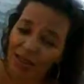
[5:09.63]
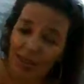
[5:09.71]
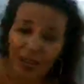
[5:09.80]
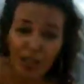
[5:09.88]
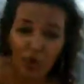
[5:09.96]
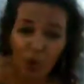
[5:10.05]

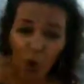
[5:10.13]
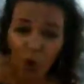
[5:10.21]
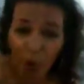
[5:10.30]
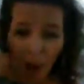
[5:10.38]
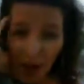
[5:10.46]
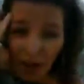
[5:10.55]
This is
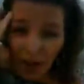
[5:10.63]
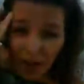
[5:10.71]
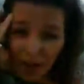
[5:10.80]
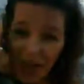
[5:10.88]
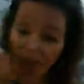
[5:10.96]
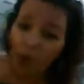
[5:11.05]
your
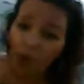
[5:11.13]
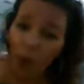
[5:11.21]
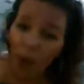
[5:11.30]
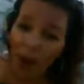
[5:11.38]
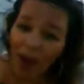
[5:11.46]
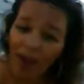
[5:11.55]
mind and
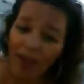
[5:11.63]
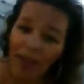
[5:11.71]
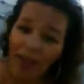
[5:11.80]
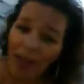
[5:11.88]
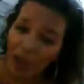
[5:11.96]
your body